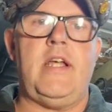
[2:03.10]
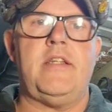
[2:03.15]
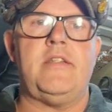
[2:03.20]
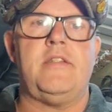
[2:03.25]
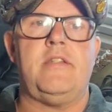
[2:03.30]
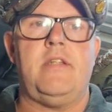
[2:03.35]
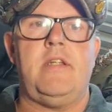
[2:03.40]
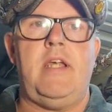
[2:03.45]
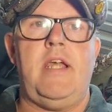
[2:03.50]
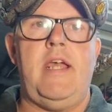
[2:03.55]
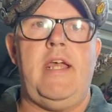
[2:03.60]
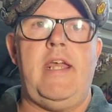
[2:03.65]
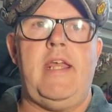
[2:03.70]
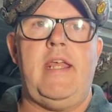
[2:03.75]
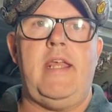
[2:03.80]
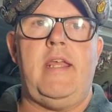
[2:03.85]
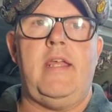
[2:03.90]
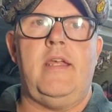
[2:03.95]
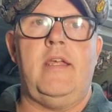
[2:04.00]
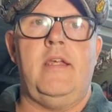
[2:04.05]
that's
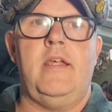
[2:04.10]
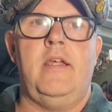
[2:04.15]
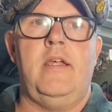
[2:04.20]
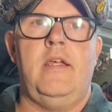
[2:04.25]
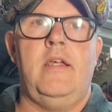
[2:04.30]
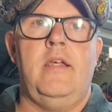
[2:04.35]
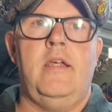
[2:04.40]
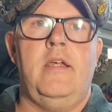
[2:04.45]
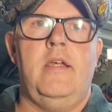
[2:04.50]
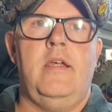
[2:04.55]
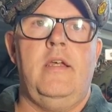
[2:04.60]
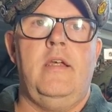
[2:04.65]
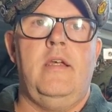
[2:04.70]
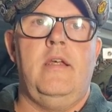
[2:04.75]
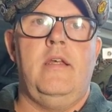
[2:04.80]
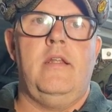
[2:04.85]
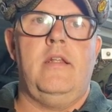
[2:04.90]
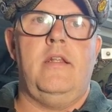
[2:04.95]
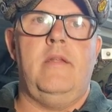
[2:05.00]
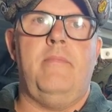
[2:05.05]

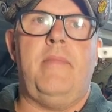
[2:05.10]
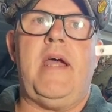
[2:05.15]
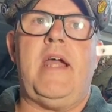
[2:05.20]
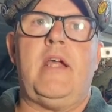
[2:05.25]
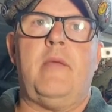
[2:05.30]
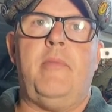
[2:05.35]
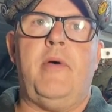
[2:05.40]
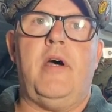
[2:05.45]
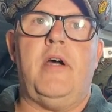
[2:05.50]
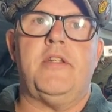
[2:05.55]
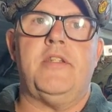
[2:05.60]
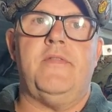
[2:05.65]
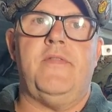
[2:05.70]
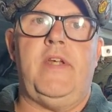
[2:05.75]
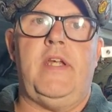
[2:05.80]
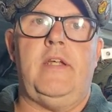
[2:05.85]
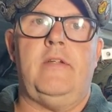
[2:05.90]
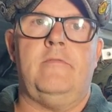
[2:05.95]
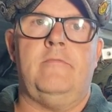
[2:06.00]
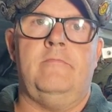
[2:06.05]
the back part
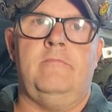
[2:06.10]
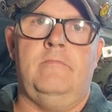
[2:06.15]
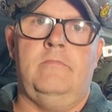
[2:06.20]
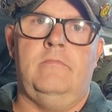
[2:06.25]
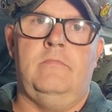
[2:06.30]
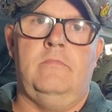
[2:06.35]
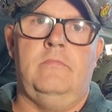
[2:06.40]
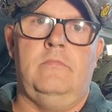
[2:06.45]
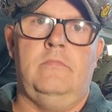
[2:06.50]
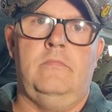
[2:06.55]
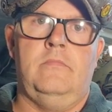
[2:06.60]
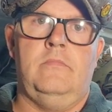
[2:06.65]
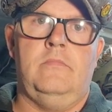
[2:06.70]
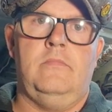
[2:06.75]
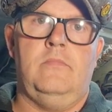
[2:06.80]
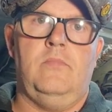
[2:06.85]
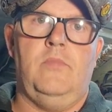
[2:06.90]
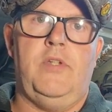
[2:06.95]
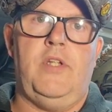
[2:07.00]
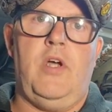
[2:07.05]
of it
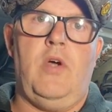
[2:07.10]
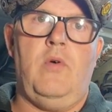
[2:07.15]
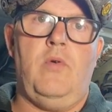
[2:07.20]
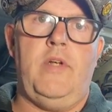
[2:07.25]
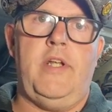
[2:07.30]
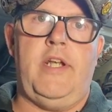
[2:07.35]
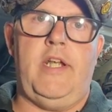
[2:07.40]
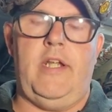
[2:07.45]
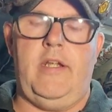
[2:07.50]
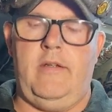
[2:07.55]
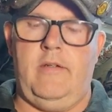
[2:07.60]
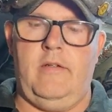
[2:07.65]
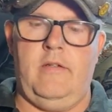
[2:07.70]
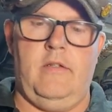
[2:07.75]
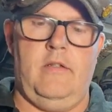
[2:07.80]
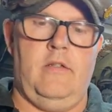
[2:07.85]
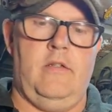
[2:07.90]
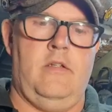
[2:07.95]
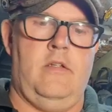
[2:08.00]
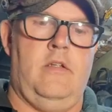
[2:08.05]
with a hole in it.
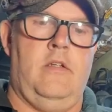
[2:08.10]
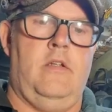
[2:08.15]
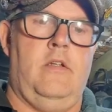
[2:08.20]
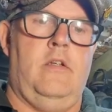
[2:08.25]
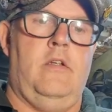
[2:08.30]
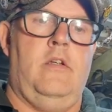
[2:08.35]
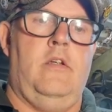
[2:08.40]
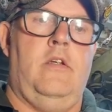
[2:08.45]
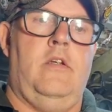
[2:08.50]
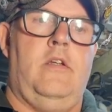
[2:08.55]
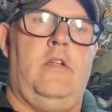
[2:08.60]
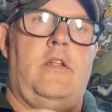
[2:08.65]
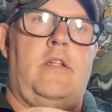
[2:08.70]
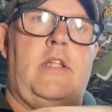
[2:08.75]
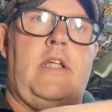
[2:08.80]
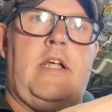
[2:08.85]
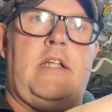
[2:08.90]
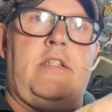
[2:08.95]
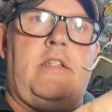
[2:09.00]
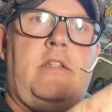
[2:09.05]

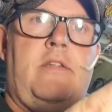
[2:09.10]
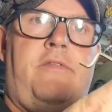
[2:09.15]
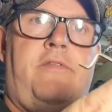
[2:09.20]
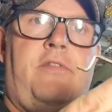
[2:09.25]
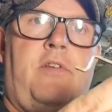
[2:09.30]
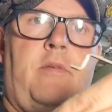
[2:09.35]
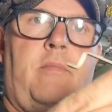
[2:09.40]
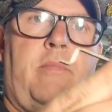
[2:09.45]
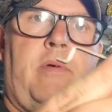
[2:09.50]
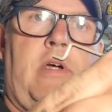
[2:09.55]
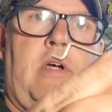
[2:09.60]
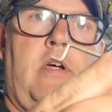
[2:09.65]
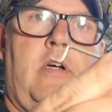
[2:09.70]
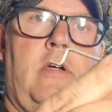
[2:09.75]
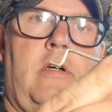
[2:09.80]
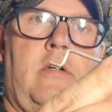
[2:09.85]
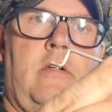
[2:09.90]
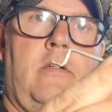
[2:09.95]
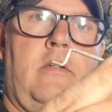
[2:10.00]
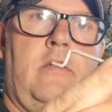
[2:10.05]
That's the front
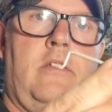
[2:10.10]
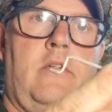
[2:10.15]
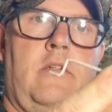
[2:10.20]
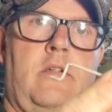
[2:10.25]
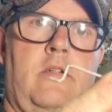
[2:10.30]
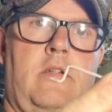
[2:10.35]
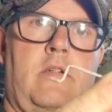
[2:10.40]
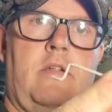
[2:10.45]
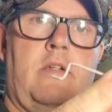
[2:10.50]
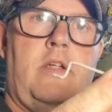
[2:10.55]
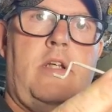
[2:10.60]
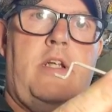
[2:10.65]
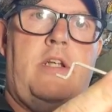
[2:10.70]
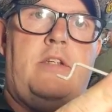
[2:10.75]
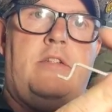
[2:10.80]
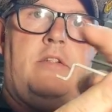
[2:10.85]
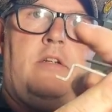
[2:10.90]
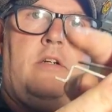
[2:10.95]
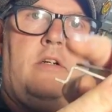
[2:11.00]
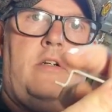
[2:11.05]
part,
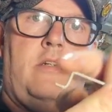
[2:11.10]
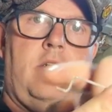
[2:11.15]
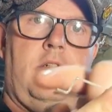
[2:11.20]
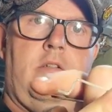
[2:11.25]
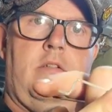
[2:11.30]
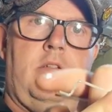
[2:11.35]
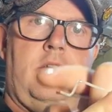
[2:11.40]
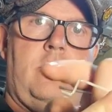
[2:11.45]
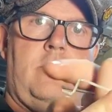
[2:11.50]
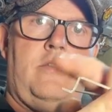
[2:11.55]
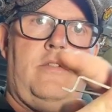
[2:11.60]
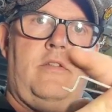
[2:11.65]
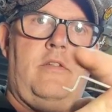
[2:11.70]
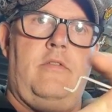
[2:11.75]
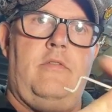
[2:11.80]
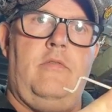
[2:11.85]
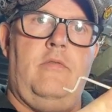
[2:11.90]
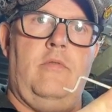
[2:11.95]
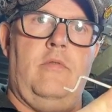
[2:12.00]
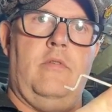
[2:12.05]
and it's got
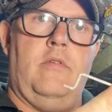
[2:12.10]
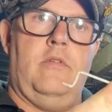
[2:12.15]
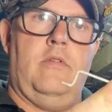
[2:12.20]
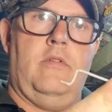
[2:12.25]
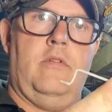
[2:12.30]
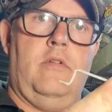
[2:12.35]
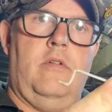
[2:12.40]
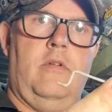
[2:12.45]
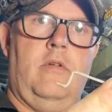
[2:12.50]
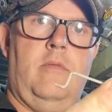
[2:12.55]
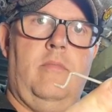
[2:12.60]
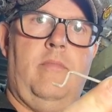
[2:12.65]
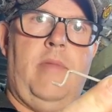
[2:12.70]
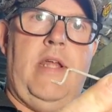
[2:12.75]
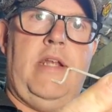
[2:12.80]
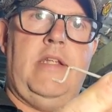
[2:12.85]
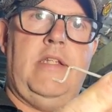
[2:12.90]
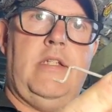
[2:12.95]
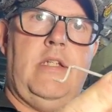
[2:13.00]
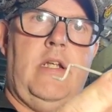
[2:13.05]
two
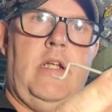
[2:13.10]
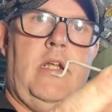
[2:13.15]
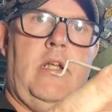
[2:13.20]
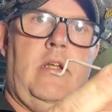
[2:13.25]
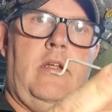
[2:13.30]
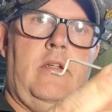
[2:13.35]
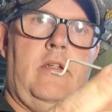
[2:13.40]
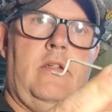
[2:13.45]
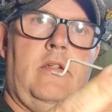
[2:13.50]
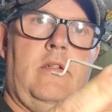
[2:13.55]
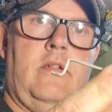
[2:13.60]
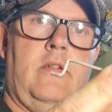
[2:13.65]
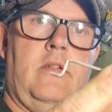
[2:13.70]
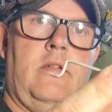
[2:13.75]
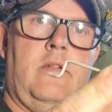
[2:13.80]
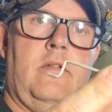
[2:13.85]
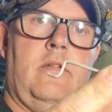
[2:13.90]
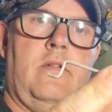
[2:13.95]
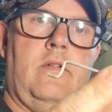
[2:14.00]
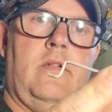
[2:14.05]
bends in it.
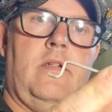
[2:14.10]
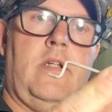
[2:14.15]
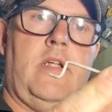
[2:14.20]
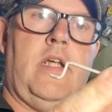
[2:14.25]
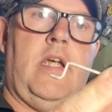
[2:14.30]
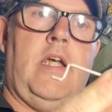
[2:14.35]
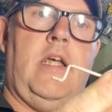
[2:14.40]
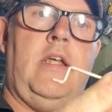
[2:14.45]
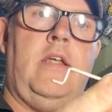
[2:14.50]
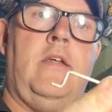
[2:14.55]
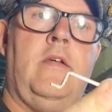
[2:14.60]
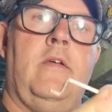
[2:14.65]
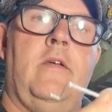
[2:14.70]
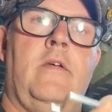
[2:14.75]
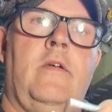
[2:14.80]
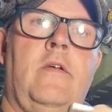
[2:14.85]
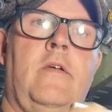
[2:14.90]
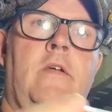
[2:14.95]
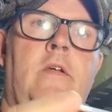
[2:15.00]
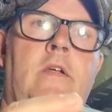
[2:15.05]
Okay,
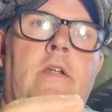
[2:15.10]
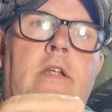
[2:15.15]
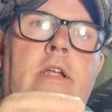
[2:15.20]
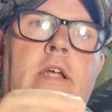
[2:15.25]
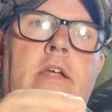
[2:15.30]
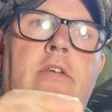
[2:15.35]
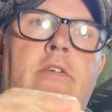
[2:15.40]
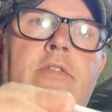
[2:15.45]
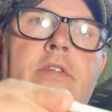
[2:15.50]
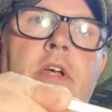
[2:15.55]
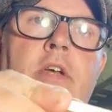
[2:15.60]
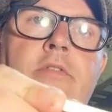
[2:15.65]
now you'll